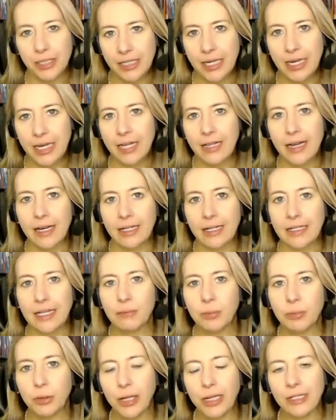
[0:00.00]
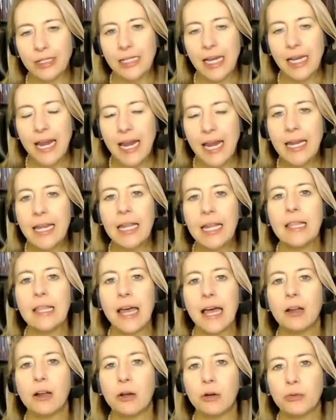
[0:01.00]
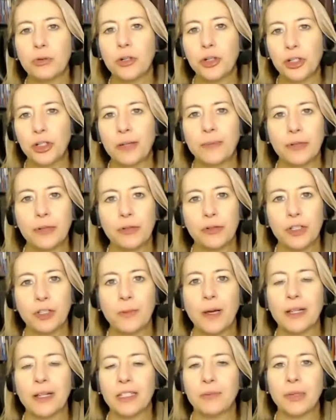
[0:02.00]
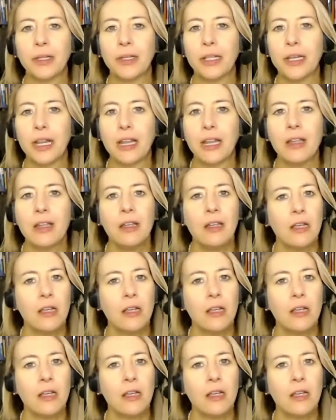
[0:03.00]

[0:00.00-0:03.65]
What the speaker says: setting that example and taking that ownership and responsibility,